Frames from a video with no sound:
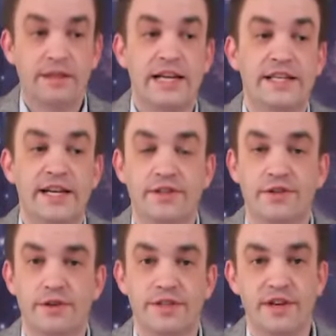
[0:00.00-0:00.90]
That takes us
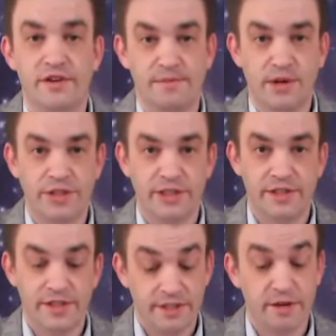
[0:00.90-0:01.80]
towards the inner emotions.
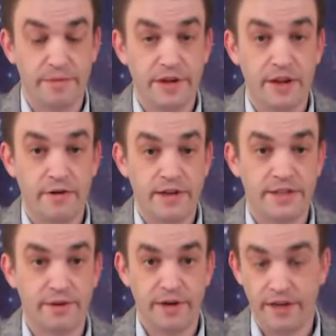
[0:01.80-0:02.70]
This is going to be an
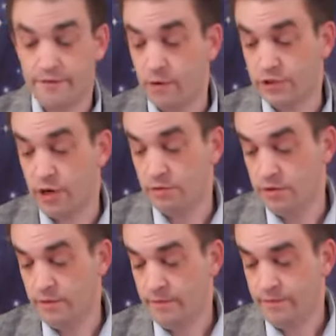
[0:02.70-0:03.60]
interesting reading, full show.
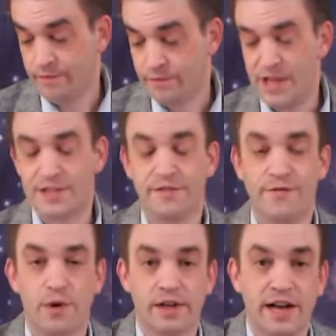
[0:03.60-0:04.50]
It's the
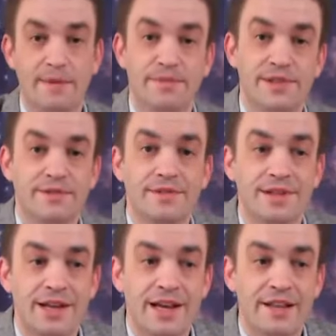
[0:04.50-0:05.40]
Four of Cups.
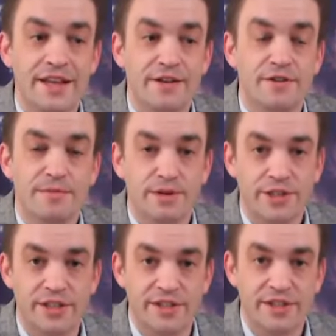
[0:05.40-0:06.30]
The inner
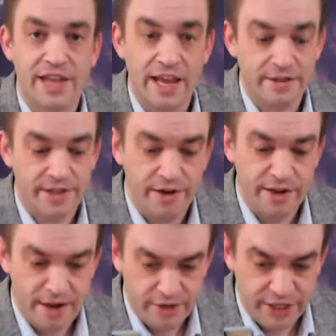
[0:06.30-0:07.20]
emotions is
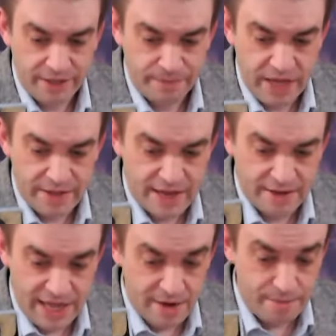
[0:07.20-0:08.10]
Cancerian energy. And
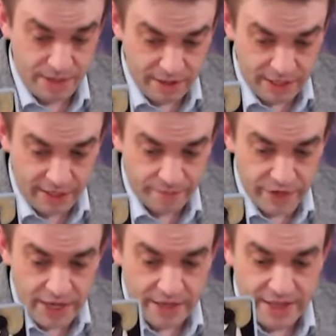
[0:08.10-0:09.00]
that ability
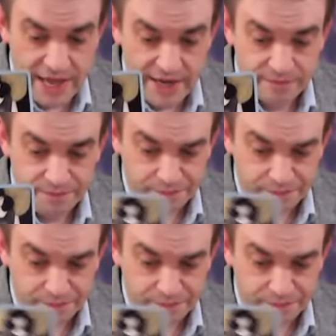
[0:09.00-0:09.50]
that